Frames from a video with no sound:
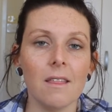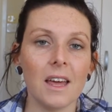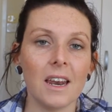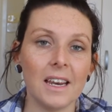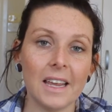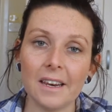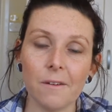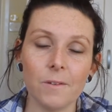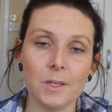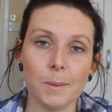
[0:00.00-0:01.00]
that I needed
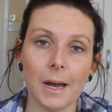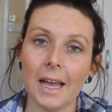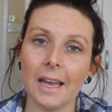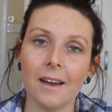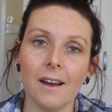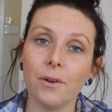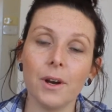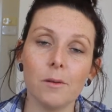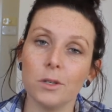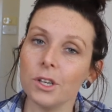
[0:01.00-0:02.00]
for Spike. I thought
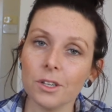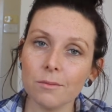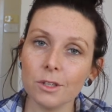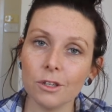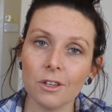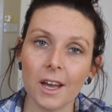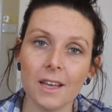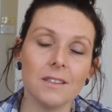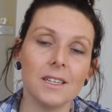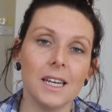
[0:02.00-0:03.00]
I would show them to you
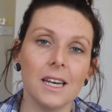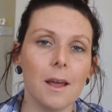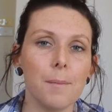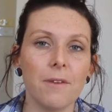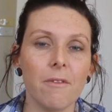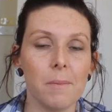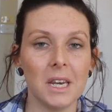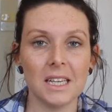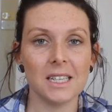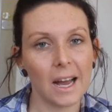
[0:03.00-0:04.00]
guys in a bit of a
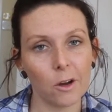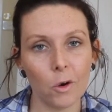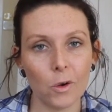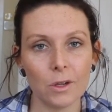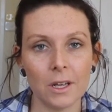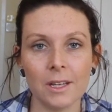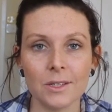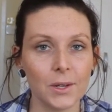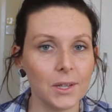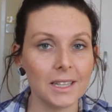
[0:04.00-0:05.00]
mini tack haul.
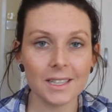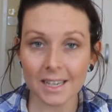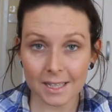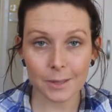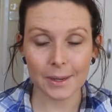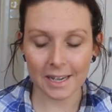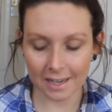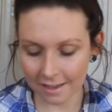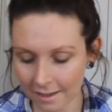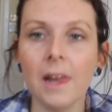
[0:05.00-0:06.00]
So let's get into it.
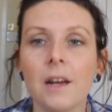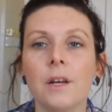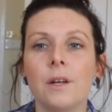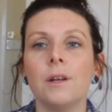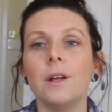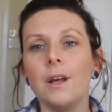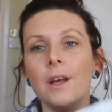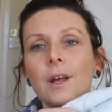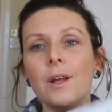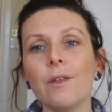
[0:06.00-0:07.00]

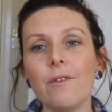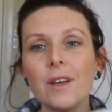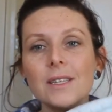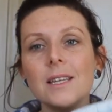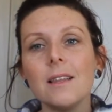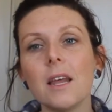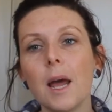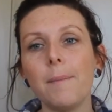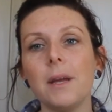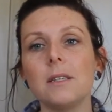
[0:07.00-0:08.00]
The first thing that
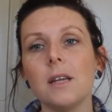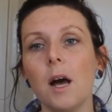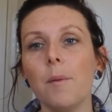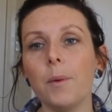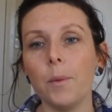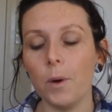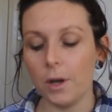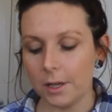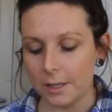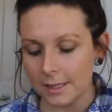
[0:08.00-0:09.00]
I picked up
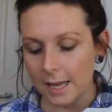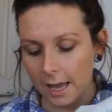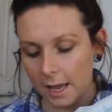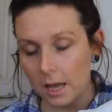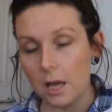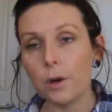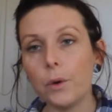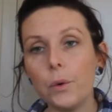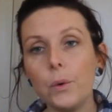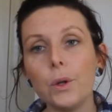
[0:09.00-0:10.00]
was a
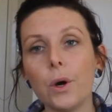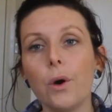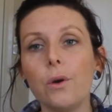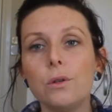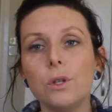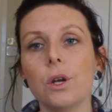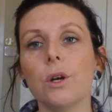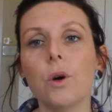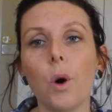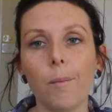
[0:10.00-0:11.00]
Cool Coat
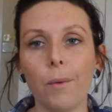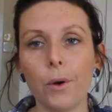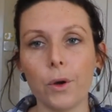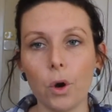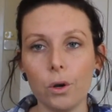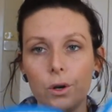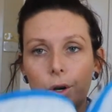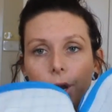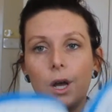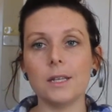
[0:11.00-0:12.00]
Combo
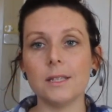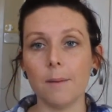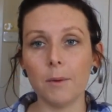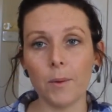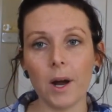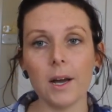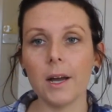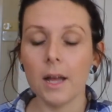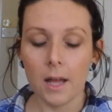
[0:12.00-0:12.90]
Cotton Summer Rug.